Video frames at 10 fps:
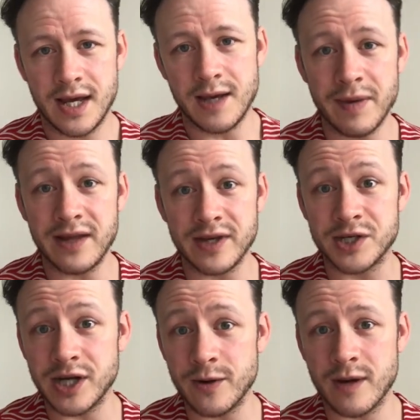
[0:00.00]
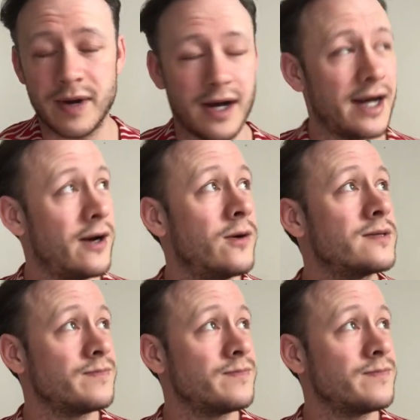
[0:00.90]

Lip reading: he made this joke about how